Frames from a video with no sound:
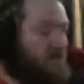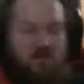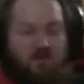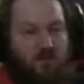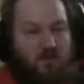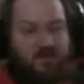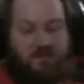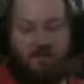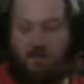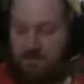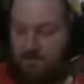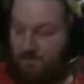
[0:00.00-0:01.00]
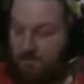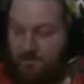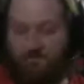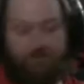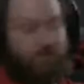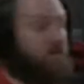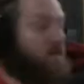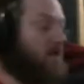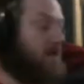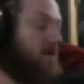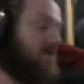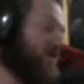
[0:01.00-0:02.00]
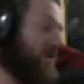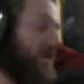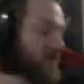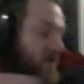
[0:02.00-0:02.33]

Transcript: wasn't perfect. So I got